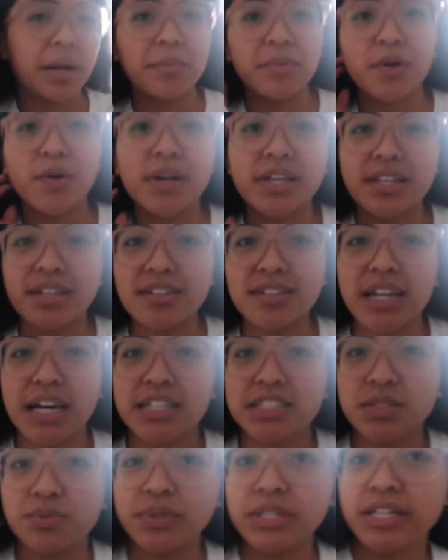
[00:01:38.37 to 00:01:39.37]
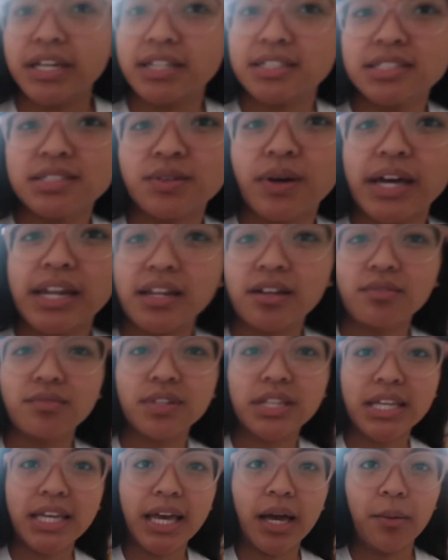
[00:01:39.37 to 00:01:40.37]
I'm going there next weekend, so I didn't
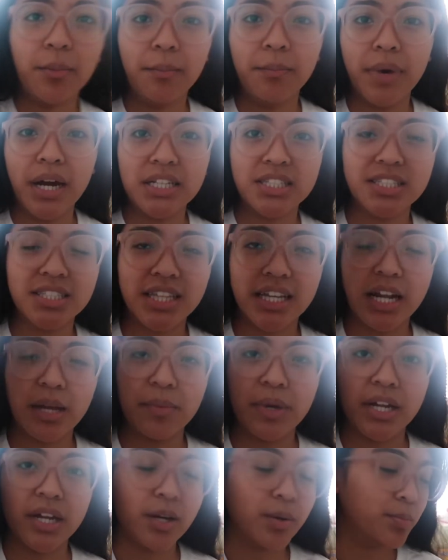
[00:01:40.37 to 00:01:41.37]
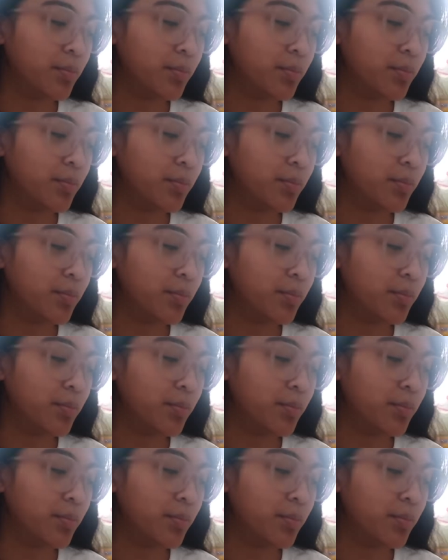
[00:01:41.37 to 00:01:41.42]
really get much that I made her